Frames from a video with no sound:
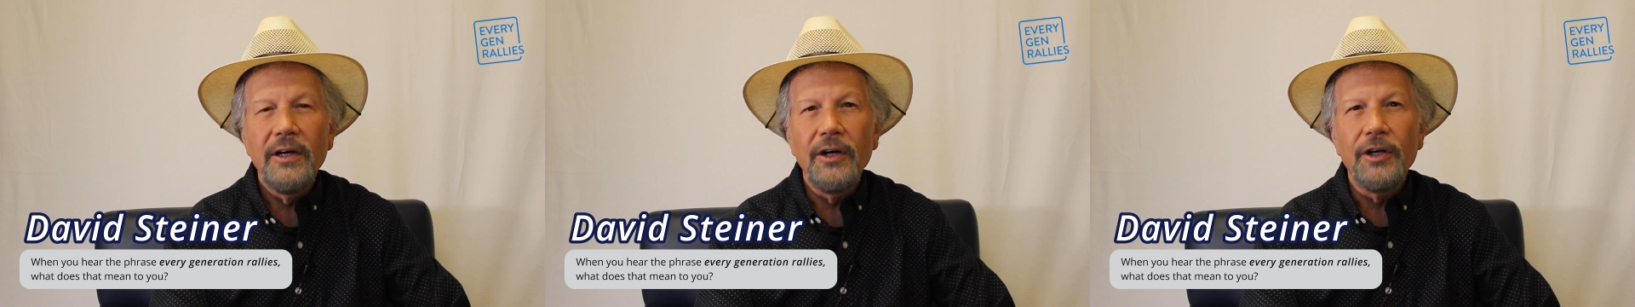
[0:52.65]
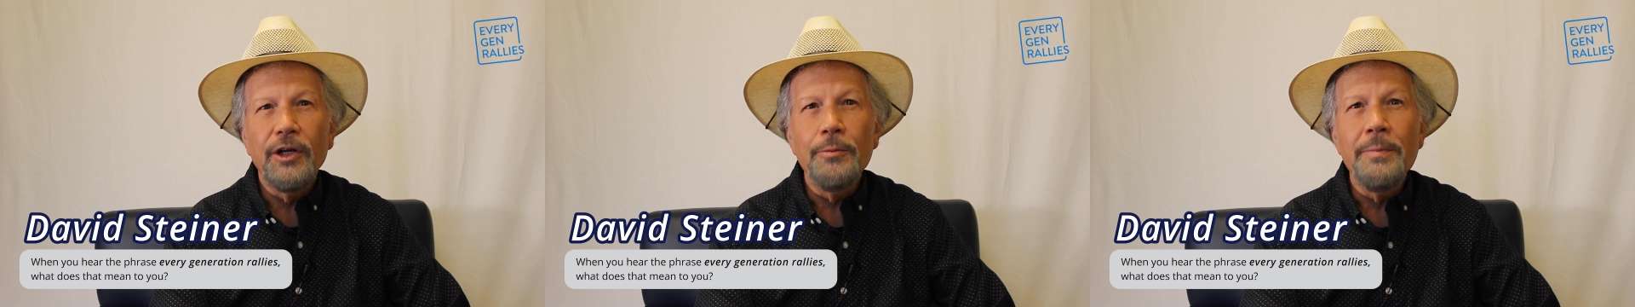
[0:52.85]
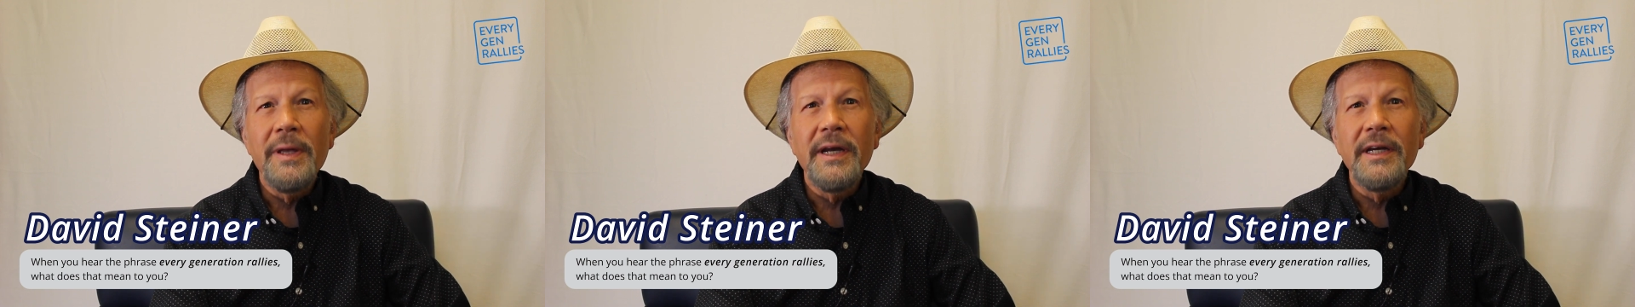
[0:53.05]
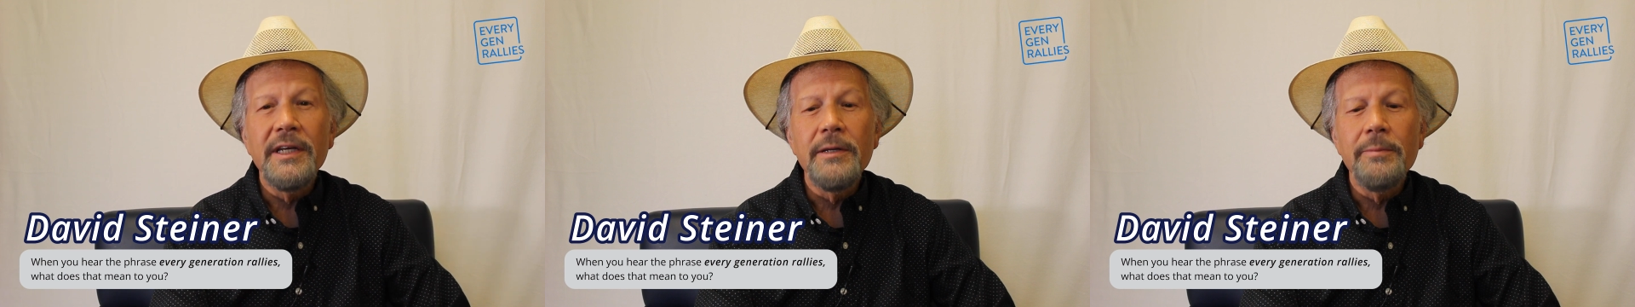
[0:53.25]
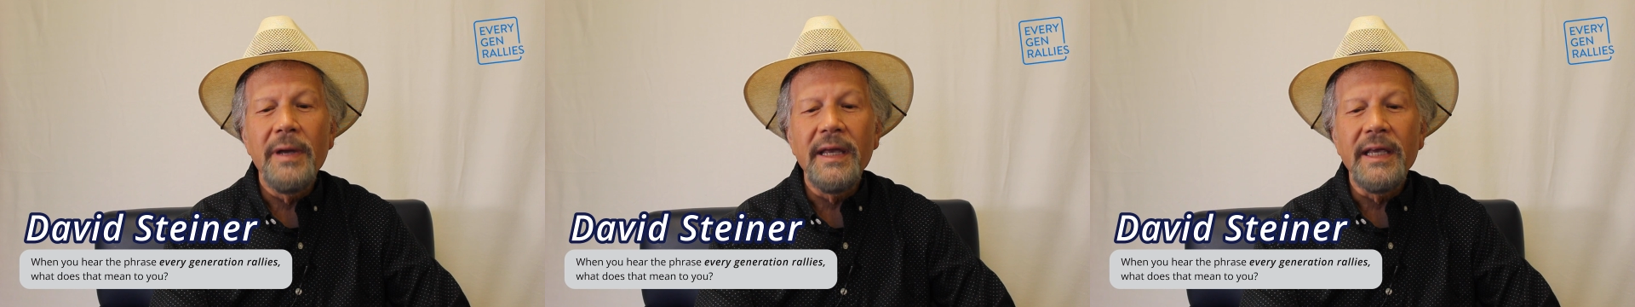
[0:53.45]
are
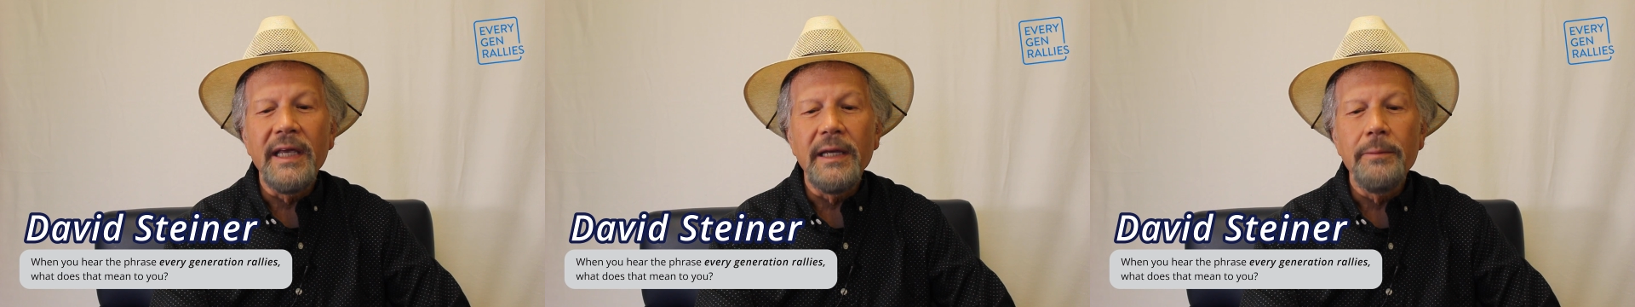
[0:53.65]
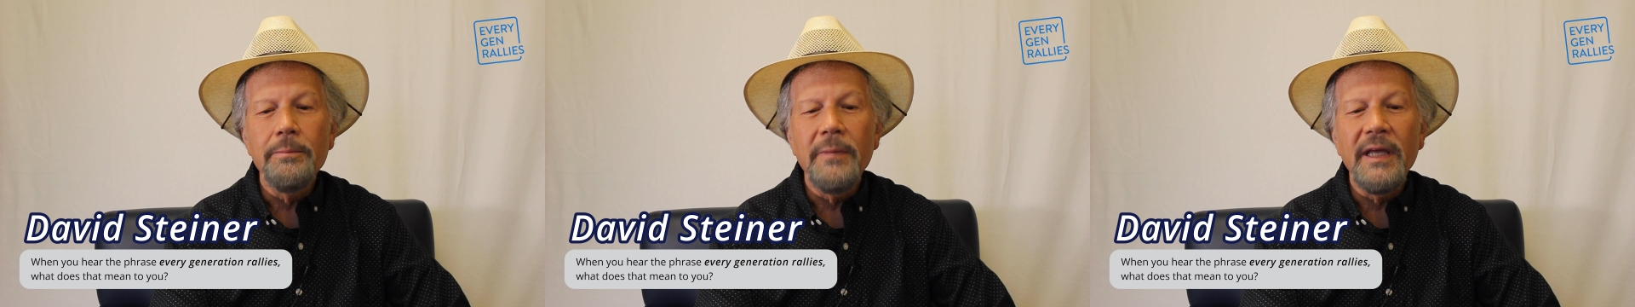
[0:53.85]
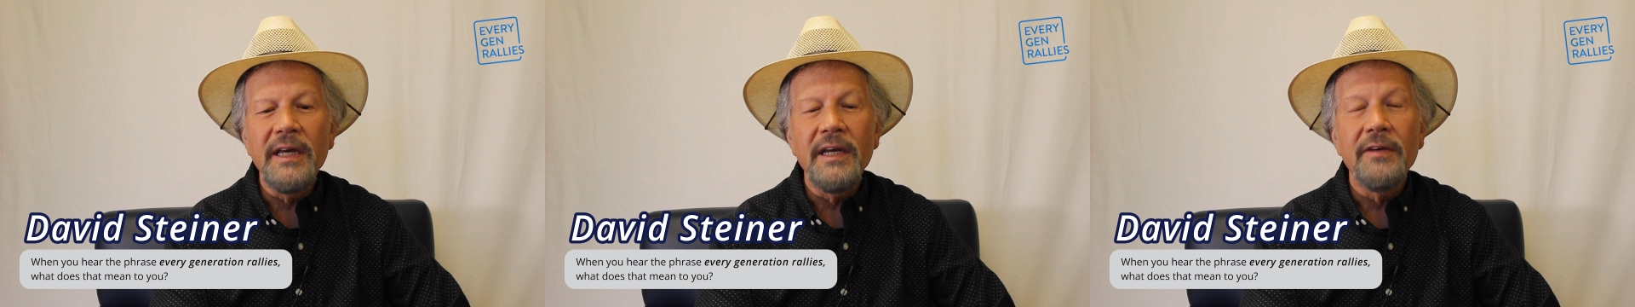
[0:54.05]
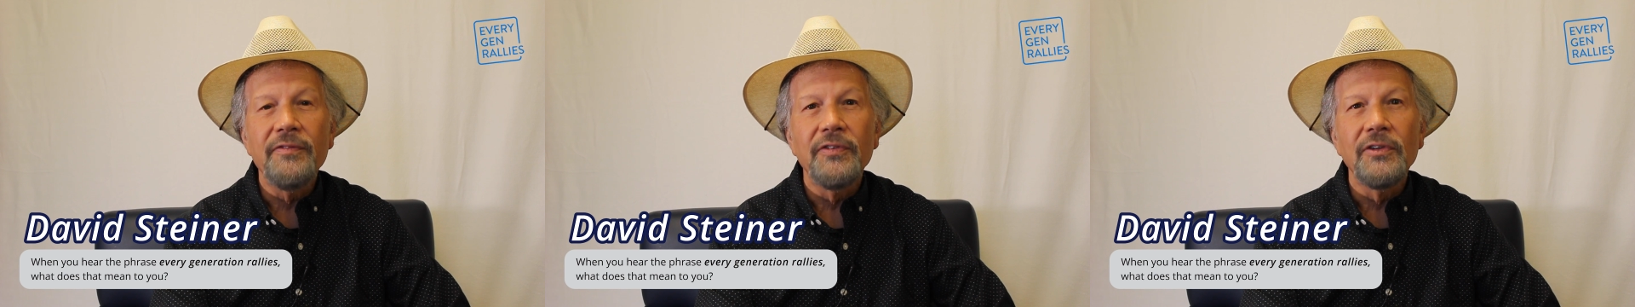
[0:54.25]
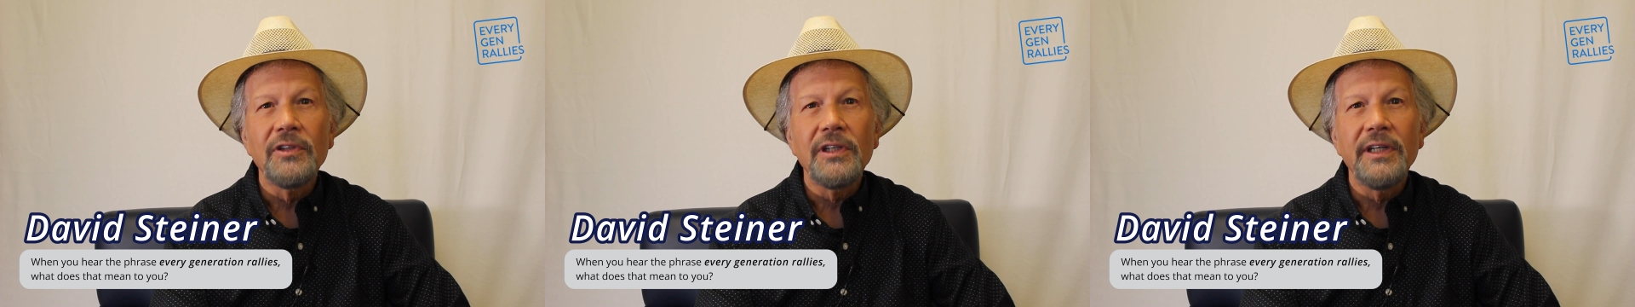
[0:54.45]
committed to making
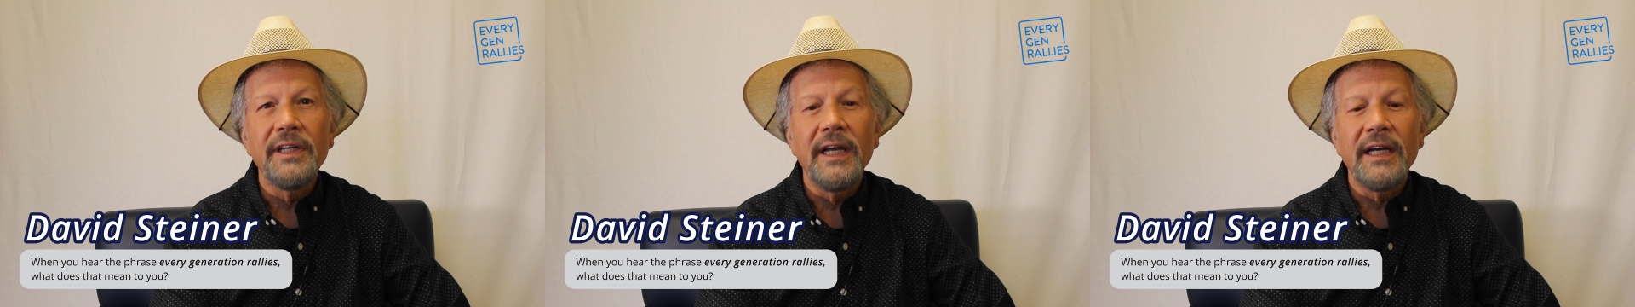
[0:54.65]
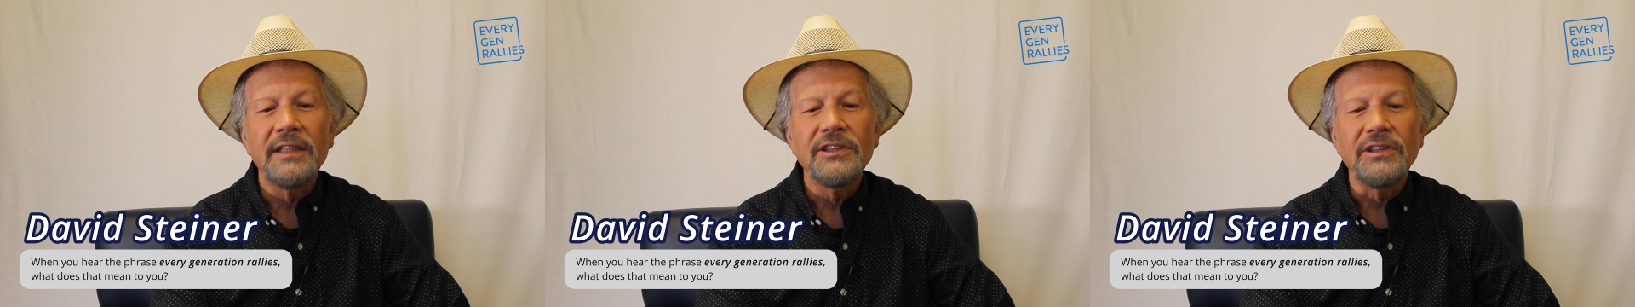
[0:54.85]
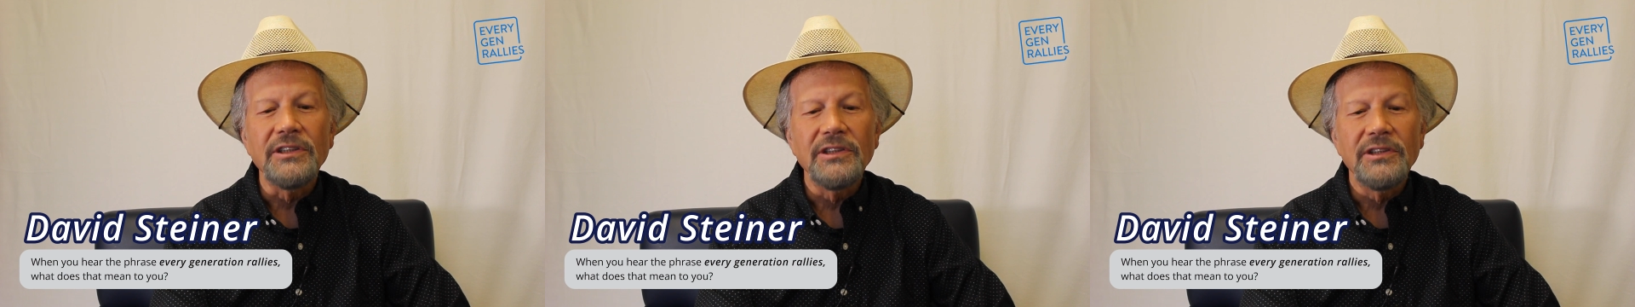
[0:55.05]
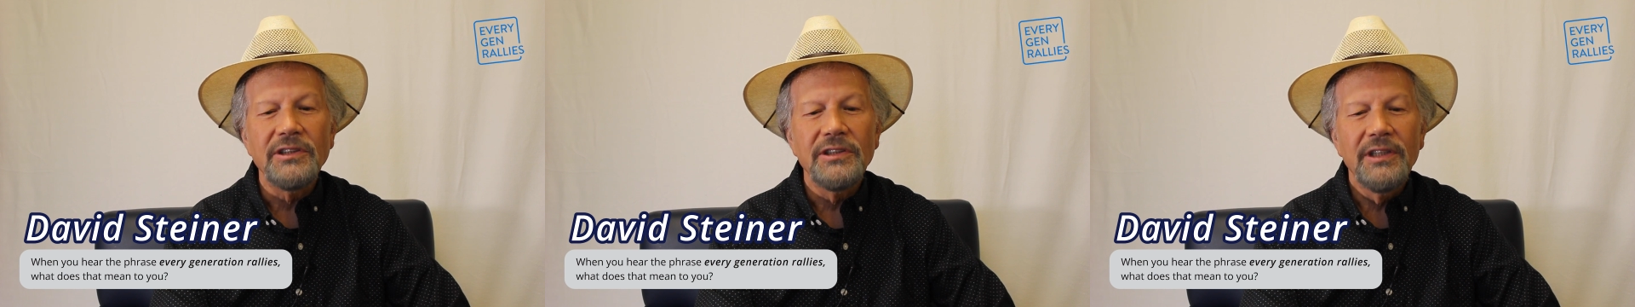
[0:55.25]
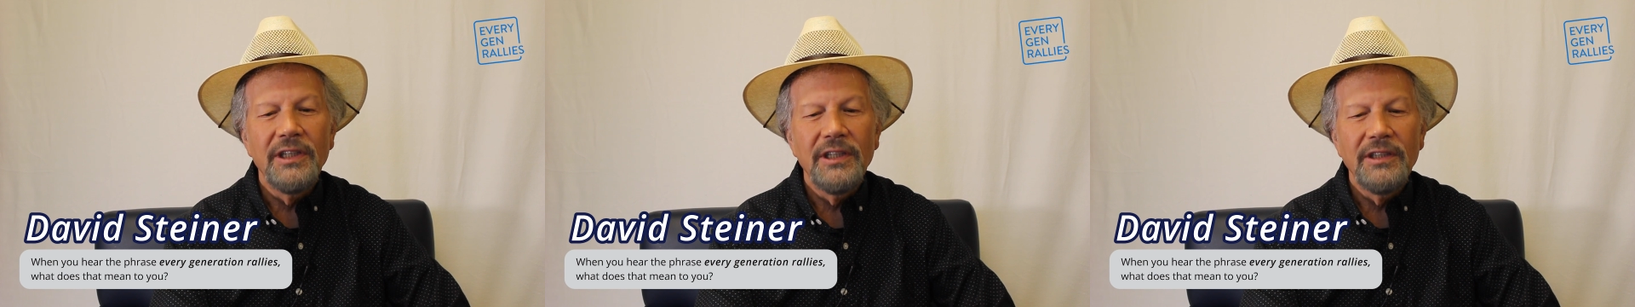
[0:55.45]
meaningful
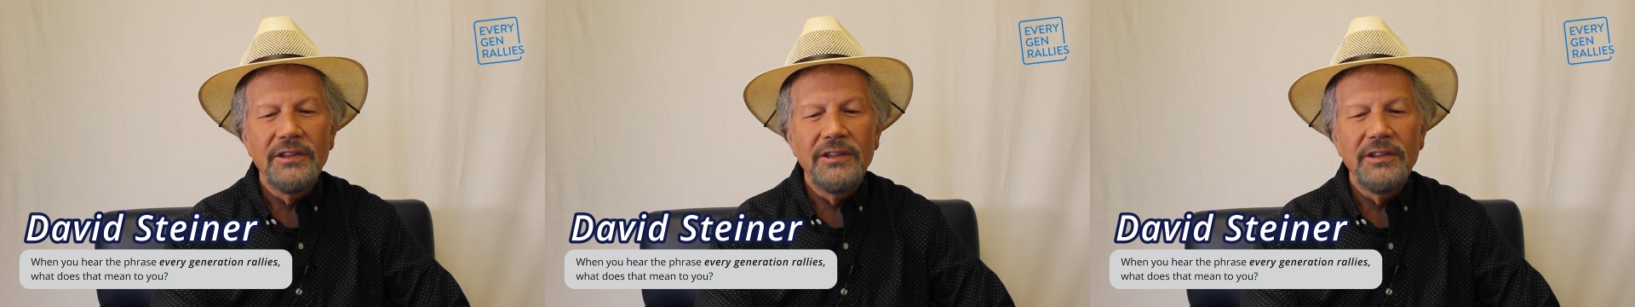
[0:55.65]
connections